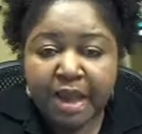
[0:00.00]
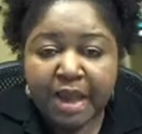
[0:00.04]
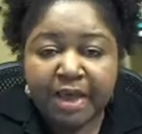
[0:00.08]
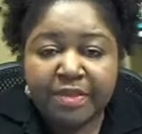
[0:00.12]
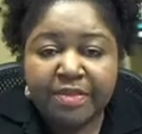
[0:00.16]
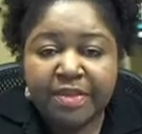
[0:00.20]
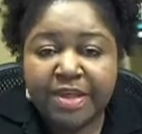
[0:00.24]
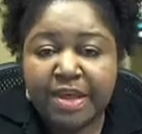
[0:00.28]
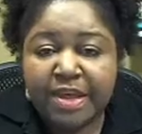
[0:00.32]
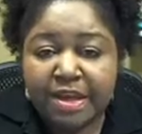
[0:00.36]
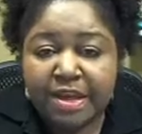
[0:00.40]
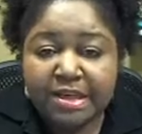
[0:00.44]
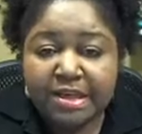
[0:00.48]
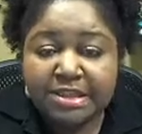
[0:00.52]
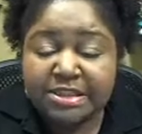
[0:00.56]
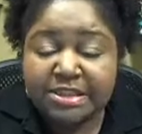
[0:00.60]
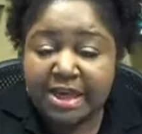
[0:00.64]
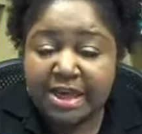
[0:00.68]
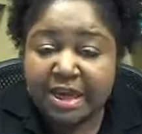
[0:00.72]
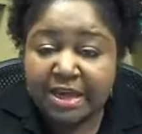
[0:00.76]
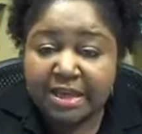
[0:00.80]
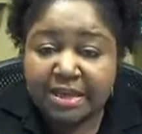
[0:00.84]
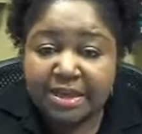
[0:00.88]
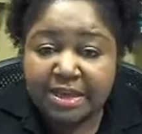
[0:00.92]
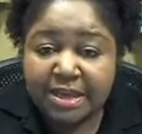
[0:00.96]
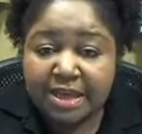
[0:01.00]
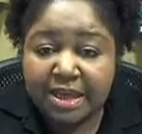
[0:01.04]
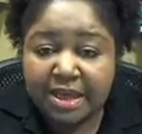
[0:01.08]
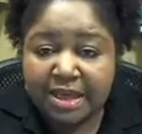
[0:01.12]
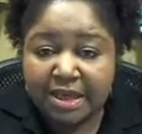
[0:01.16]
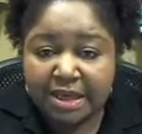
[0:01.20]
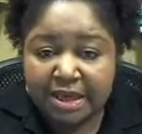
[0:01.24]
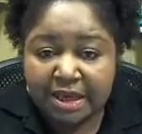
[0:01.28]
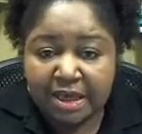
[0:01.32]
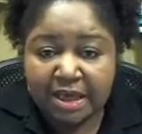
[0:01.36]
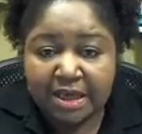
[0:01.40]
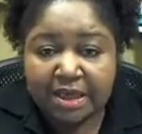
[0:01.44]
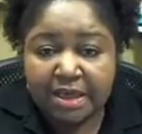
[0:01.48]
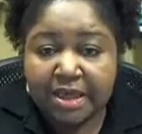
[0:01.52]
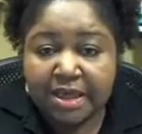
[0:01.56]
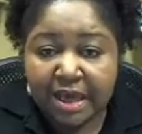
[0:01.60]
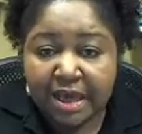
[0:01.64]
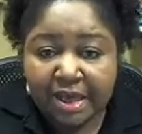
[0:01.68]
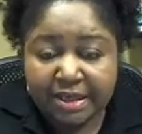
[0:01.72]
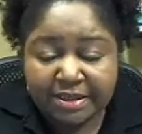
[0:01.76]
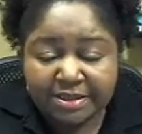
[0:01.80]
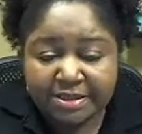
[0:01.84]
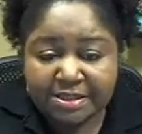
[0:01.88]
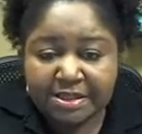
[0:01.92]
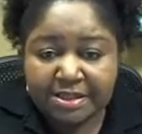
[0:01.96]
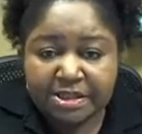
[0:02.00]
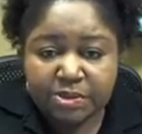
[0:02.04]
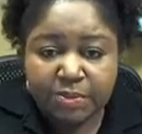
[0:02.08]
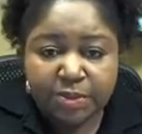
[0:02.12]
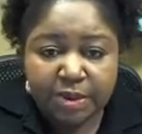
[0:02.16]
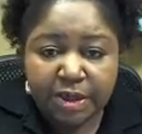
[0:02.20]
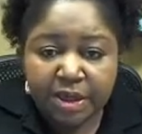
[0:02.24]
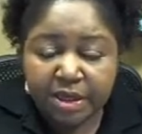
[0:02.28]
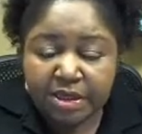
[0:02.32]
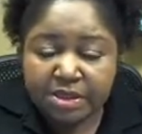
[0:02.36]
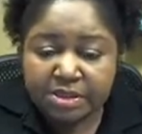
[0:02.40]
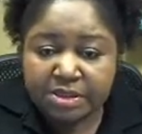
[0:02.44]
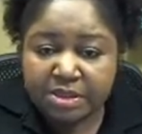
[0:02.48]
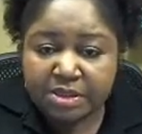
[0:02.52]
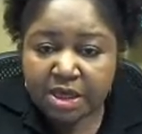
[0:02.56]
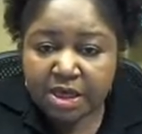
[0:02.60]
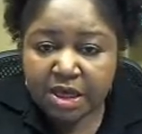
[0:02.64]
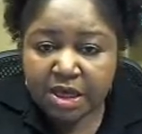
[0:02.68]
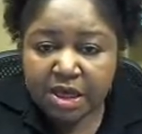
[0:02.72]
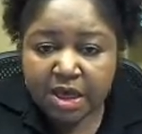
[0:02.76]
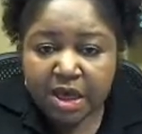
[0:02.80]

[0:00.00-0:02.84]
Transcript: And then the technique, yes, it depends.